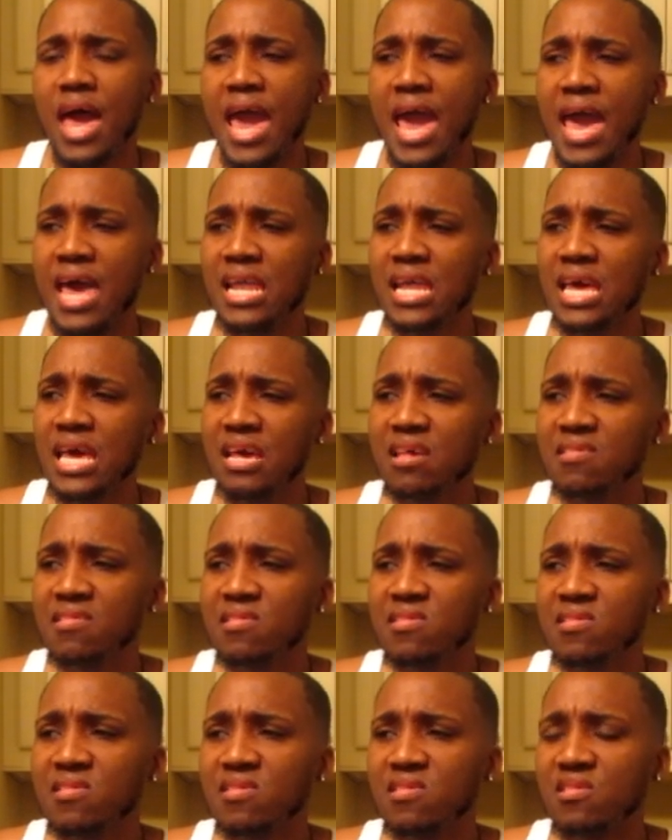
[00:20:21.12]

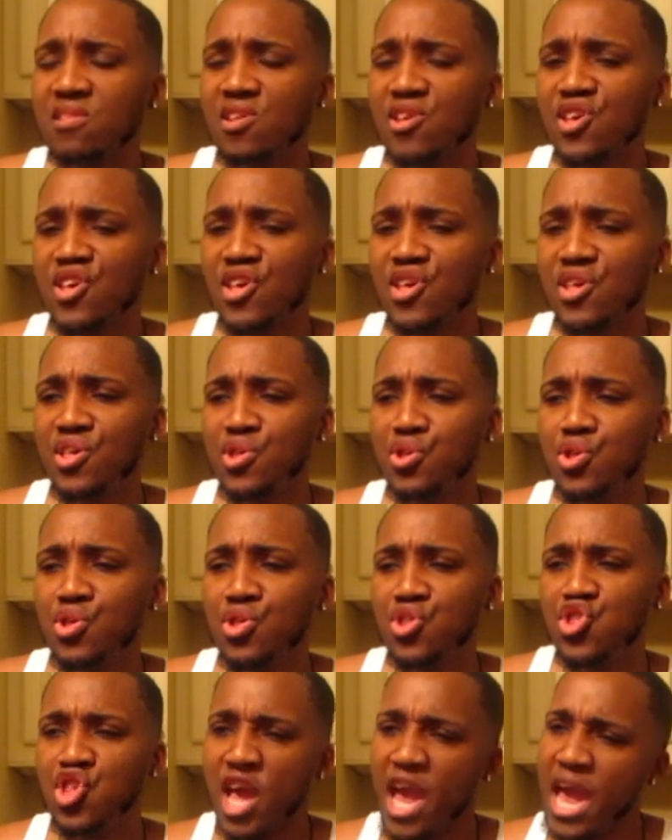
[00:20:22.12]
Alex,
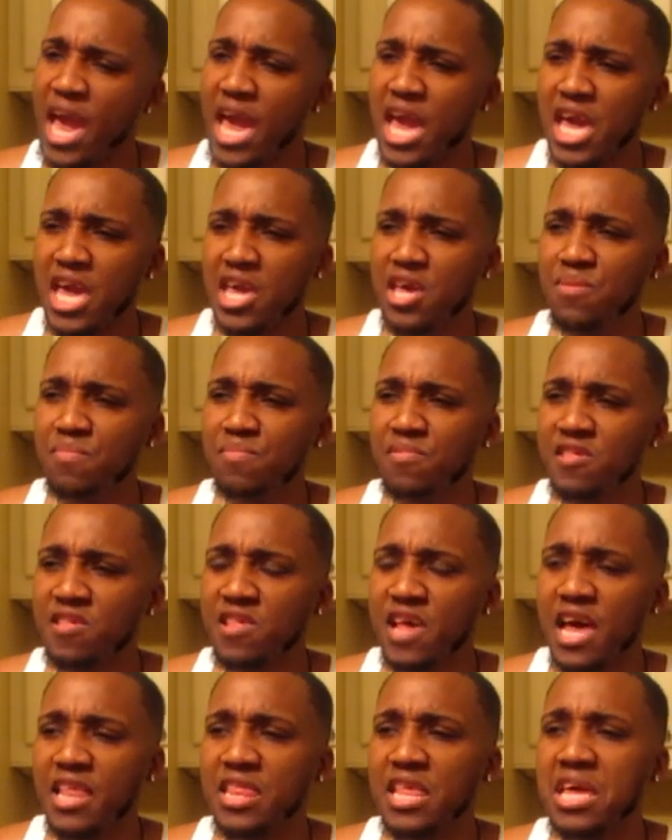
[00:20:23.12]

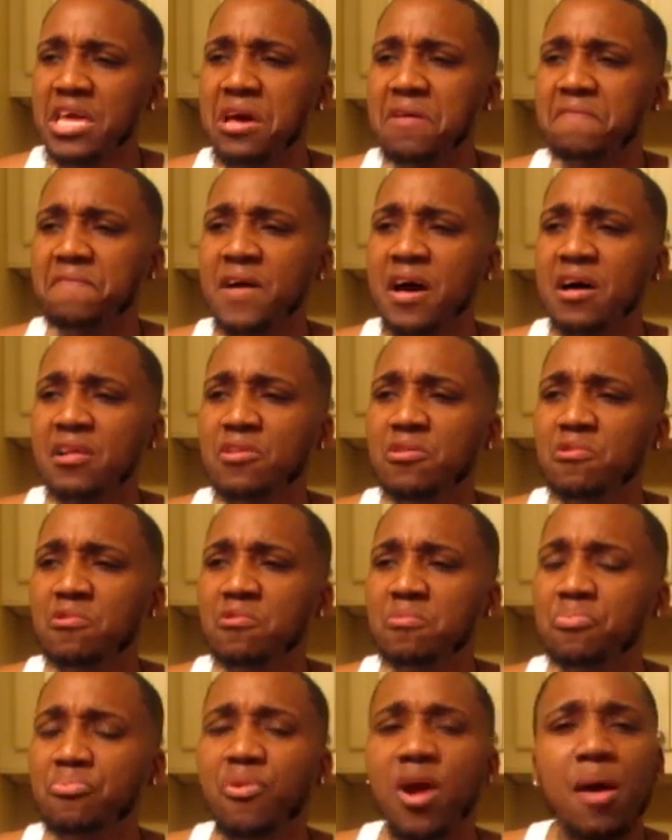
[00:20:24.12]
James. I think I
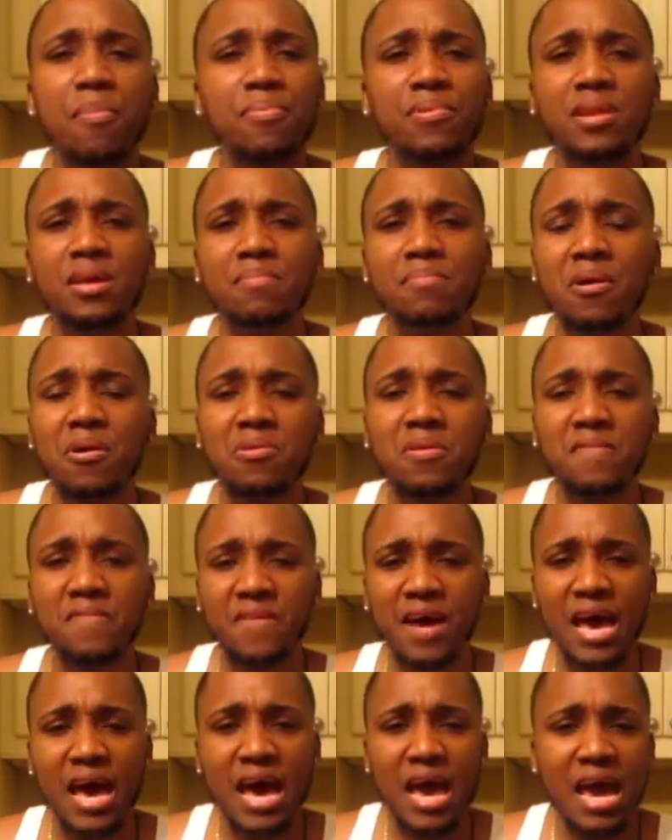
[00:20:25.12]
follow properly
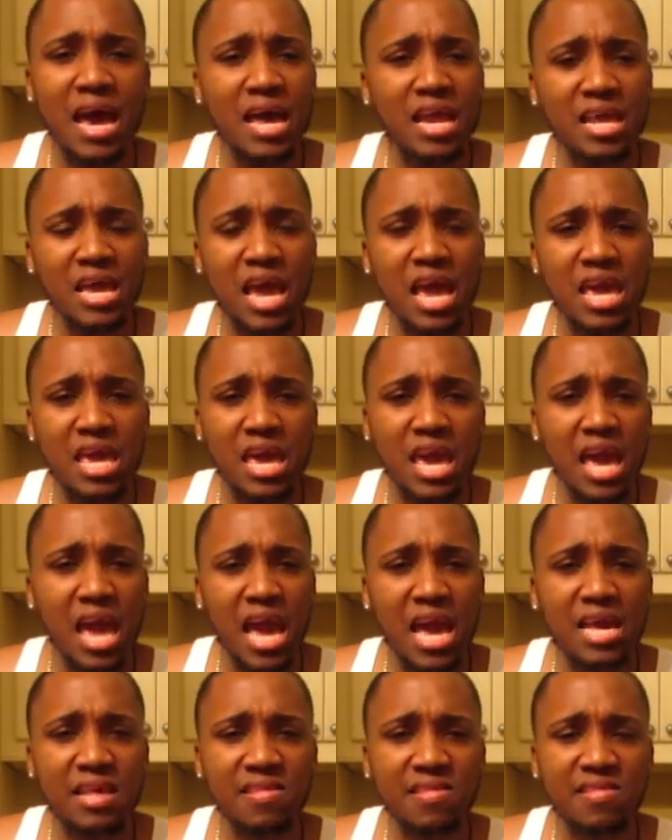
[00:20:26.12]
Bonafide,
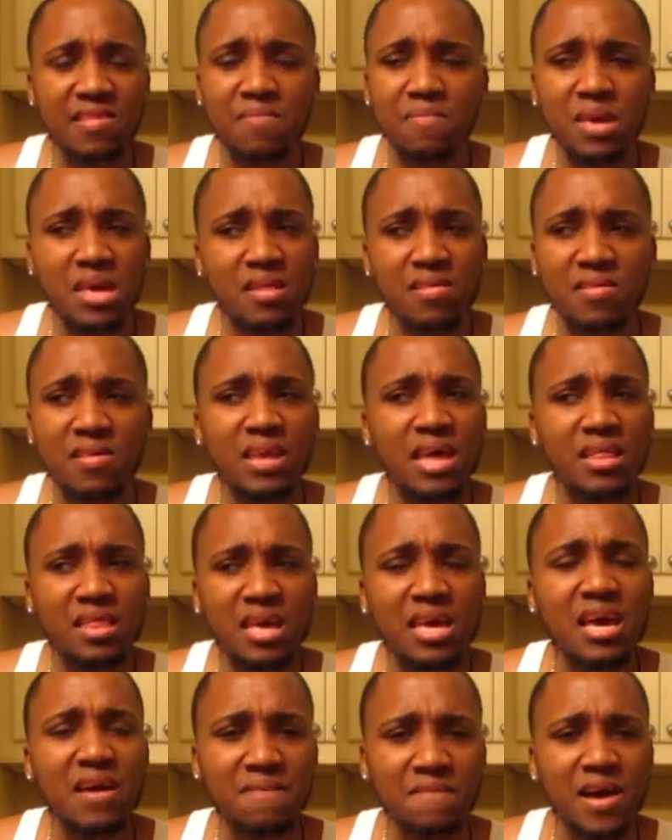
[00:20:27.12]
aka Cemented. I
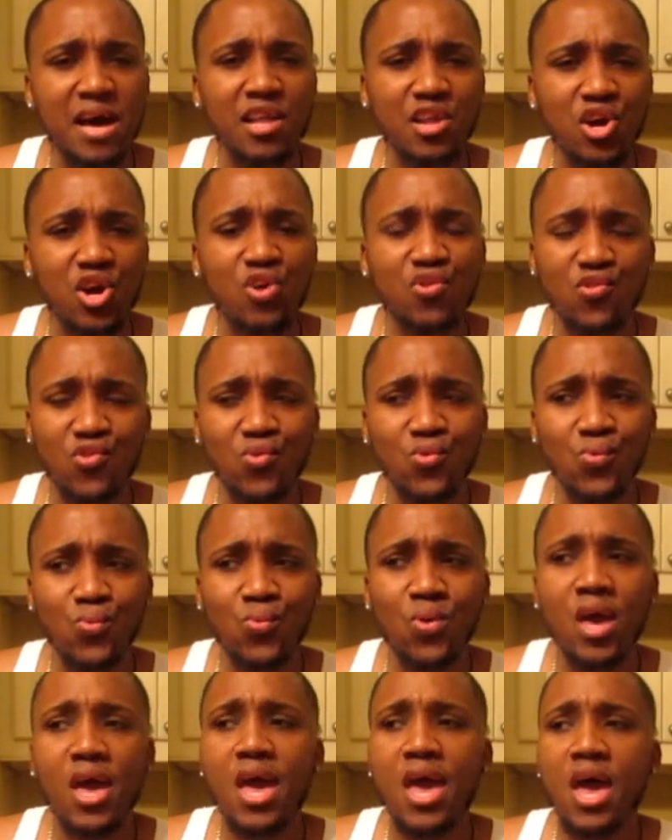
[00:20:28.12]
think I follow her
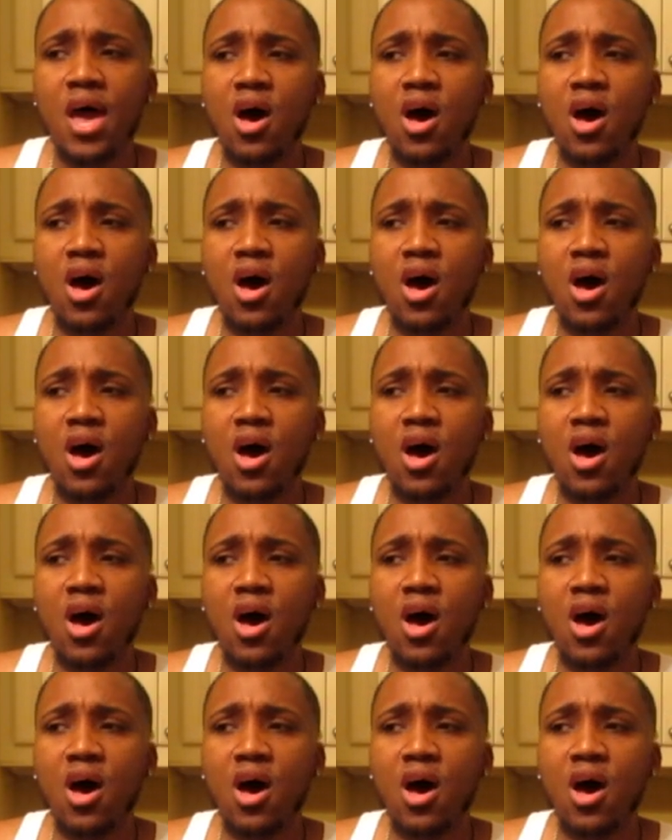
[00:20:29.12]
too.